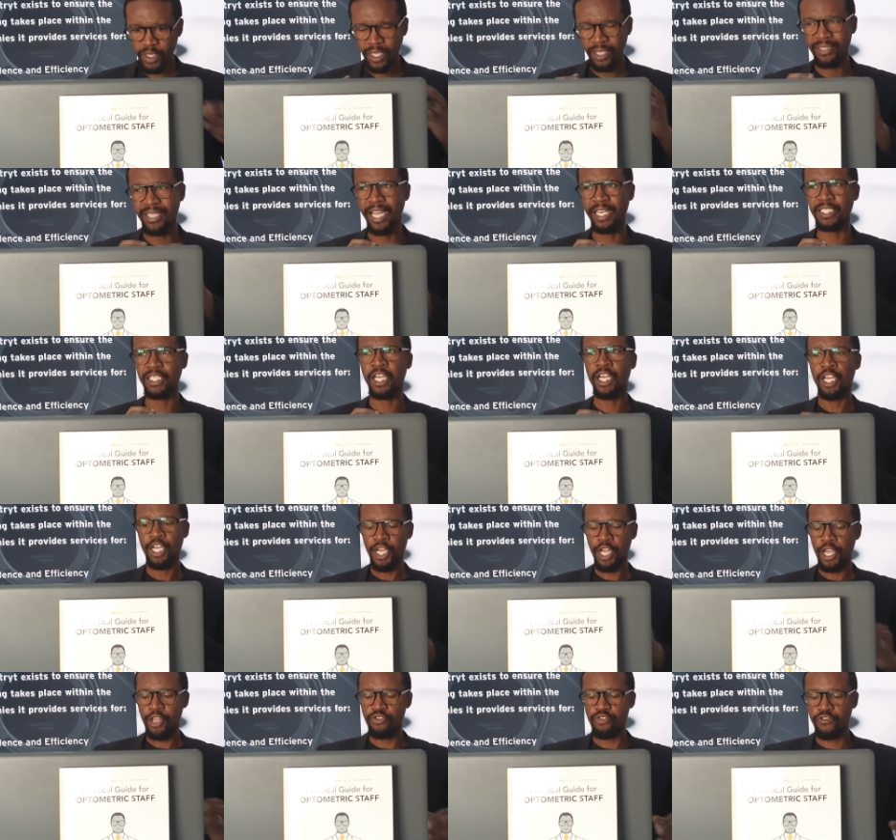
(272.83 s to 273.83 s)
That
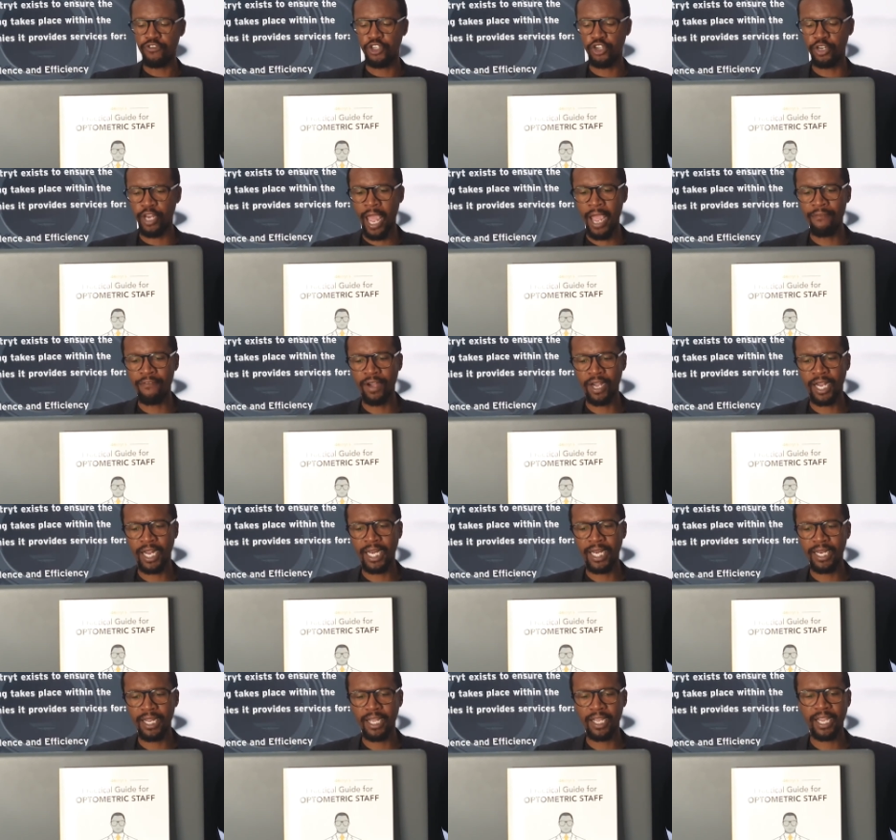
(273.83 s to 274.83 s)
you should have a
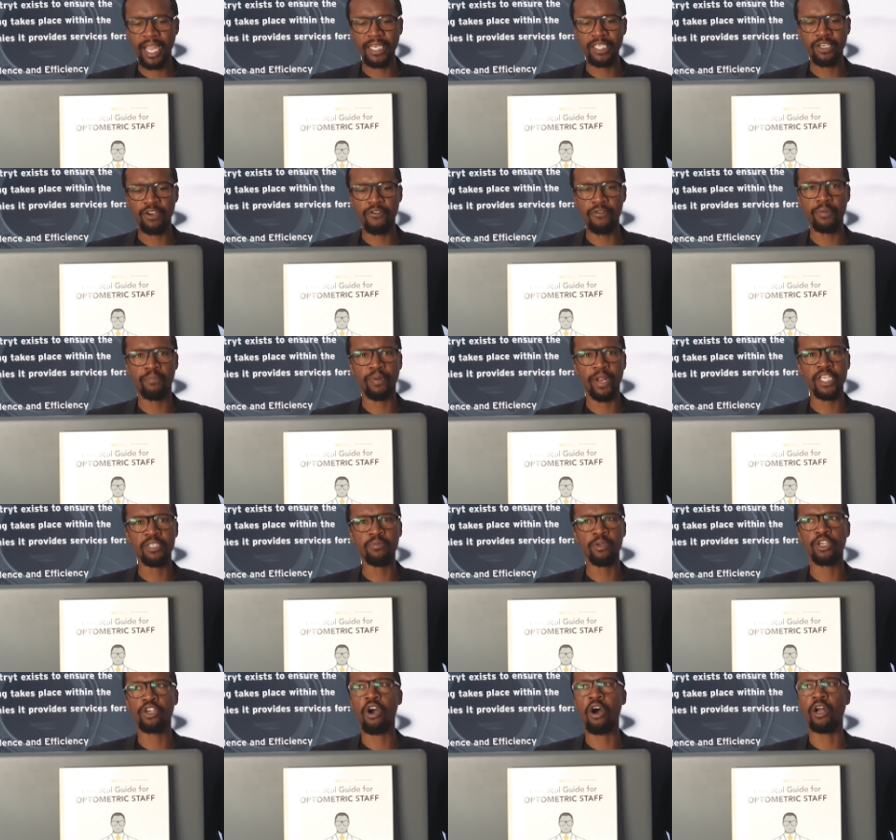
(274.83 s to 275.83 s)
category
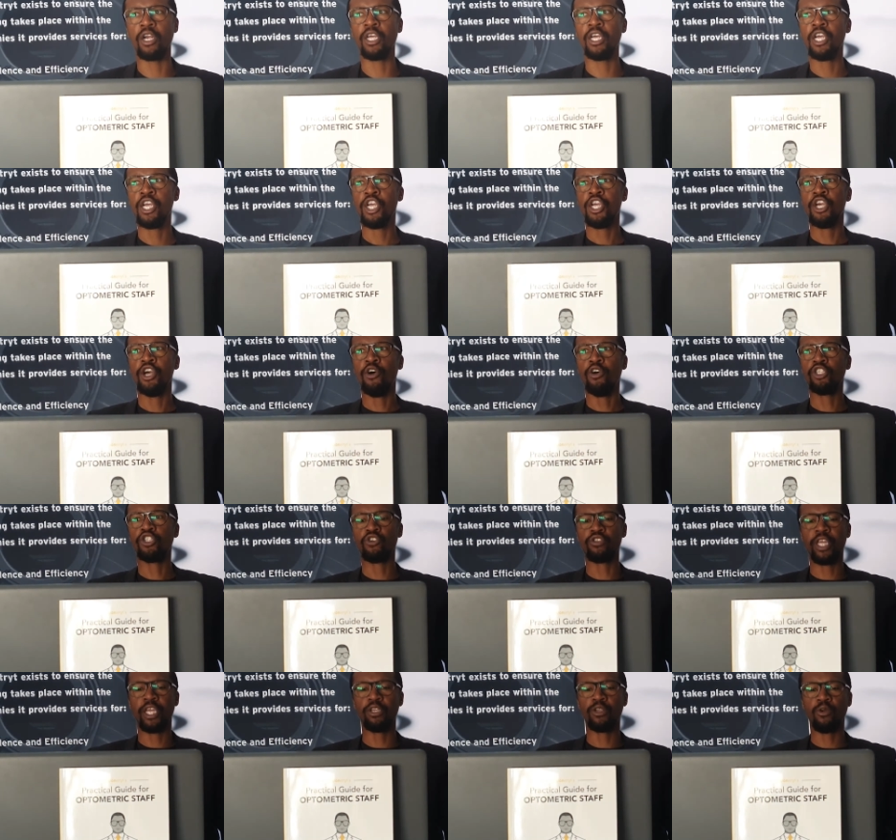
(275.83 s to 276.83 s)
placement card
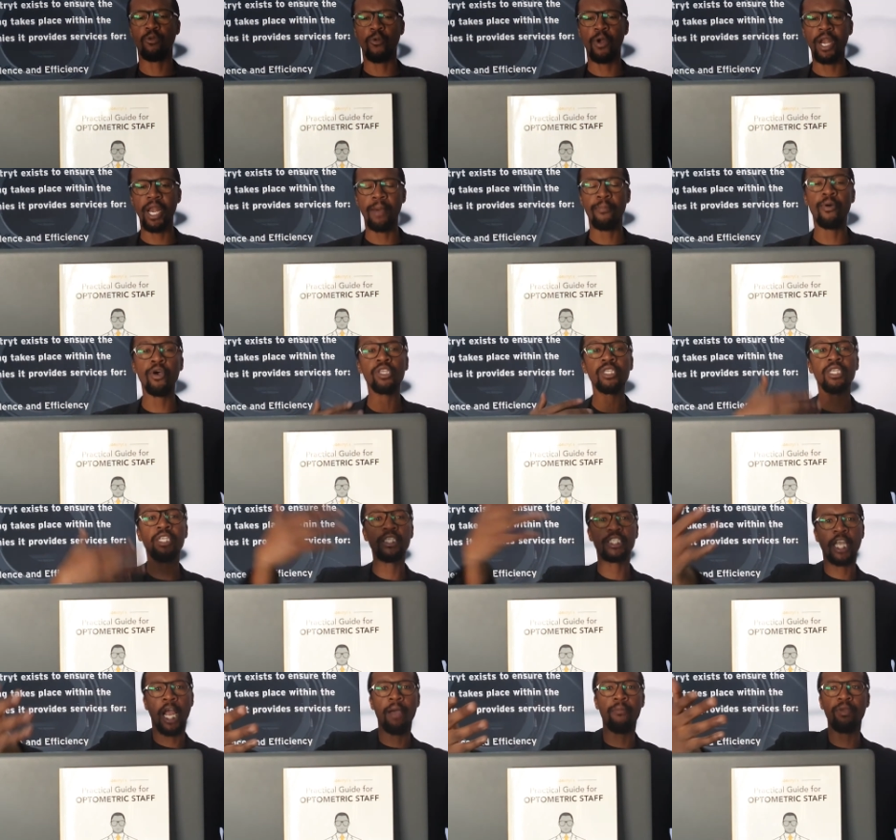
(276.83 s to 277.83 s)
so that when a person
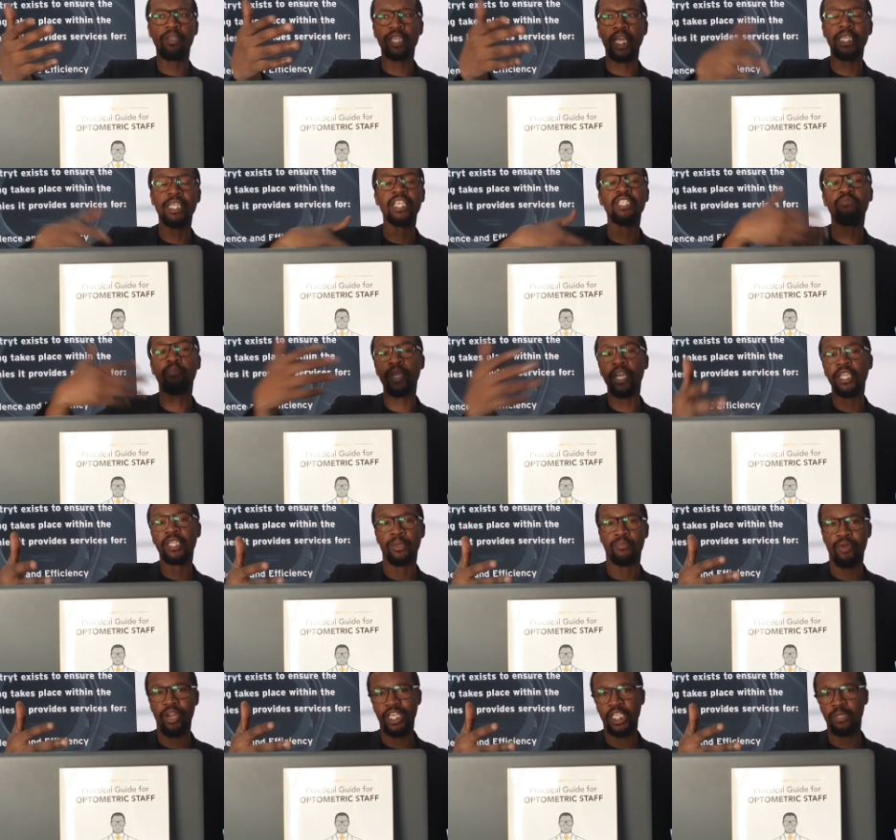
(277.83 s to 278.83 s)
is coming that has been at the
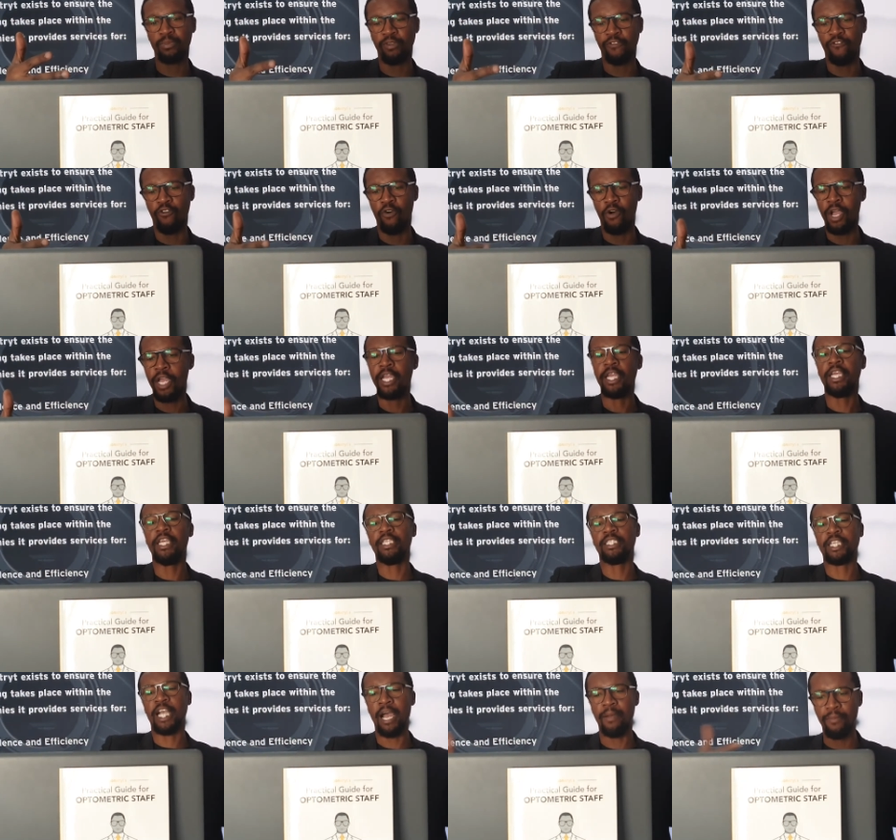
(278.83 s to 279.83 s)
practice before
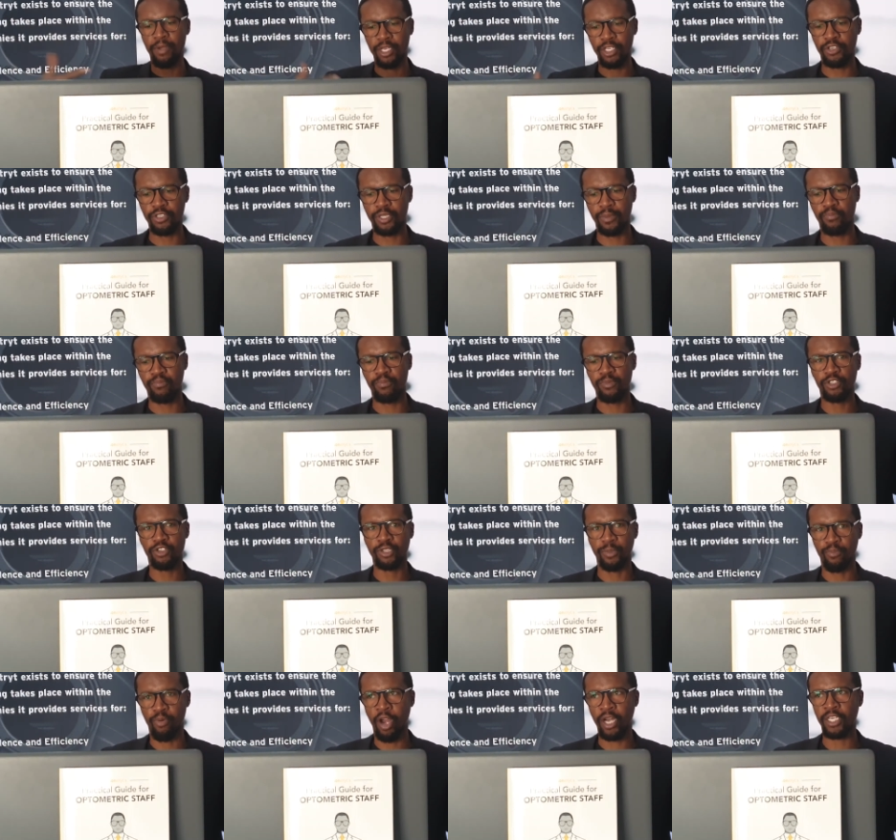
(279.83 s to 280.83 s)
is coming to the to
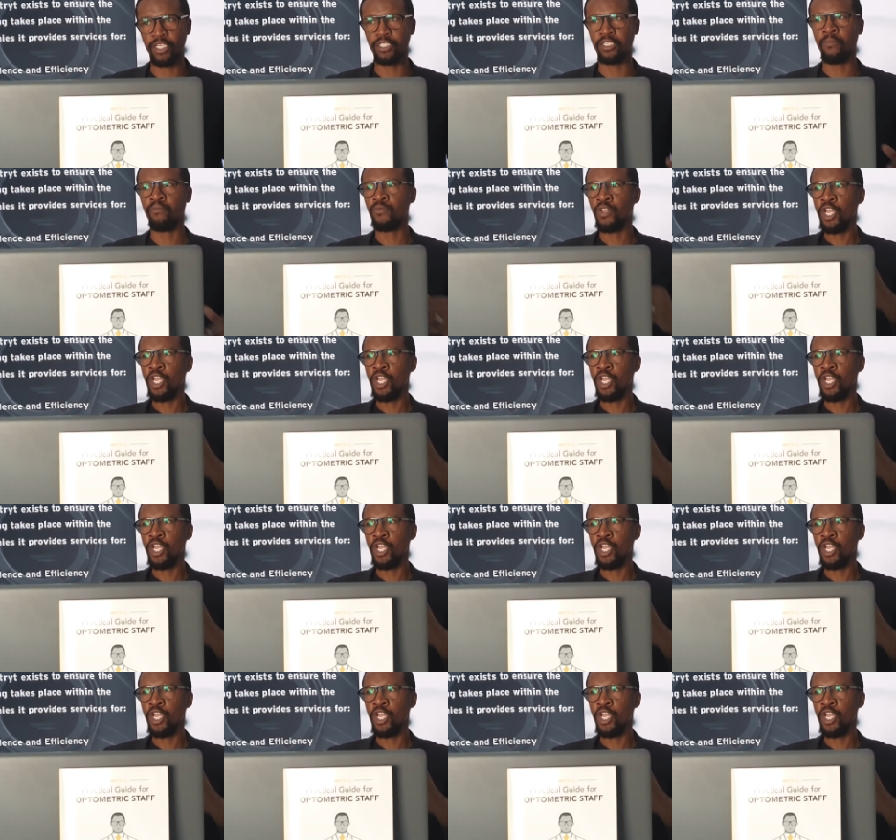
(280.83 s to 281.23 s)
the practice,